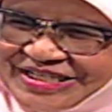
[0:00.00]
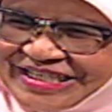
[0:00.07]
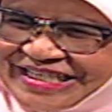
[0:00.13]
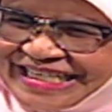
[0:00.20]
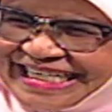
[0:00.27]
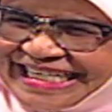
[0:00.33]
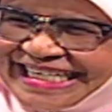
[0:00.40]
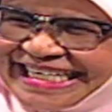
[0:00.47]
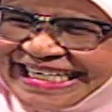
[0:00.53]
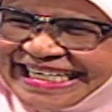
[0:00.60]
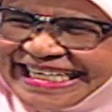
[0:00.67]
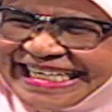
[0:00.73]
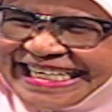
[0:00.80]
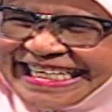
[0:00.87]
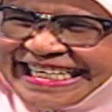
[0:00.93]
Thank you
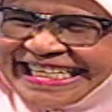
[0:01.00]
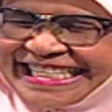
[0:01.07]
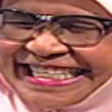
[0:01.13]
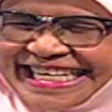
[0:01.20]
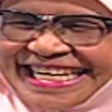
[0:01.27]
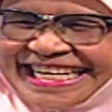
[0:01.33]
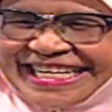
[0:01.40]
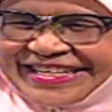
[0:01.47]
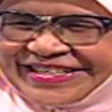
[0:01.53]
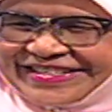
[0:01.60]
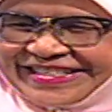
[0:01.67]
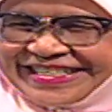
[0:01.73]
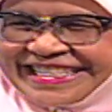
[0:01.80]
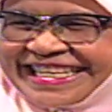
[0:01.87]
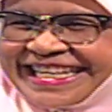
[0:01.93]
so much, uh,
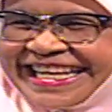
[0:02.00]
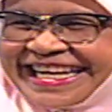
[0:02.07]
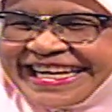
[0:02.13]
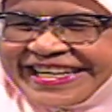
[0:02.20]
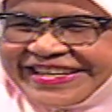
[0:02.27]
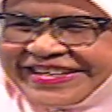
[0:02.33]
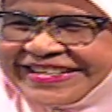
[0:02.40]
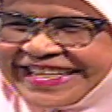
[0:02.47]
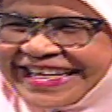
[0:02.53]
Madam Maimunah. Thank you,